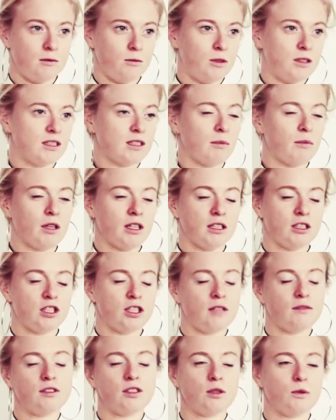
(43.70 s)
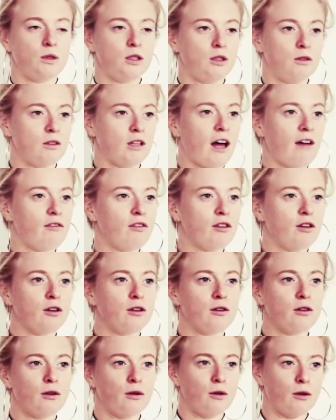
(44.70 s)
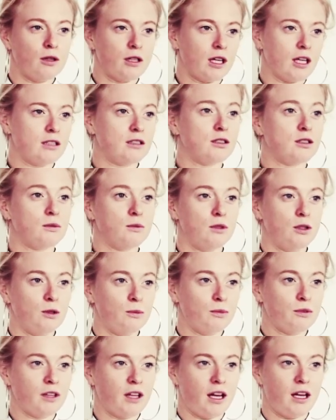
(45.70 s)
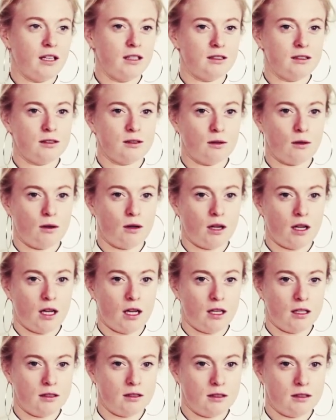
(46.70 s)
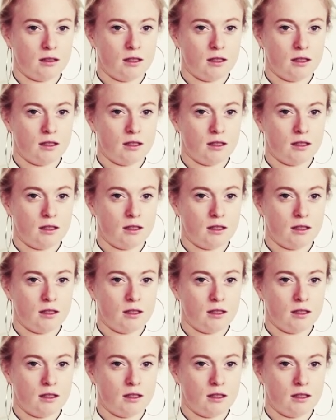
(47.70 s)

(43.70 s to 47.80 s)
when something shifts to a new level or gets to a new place I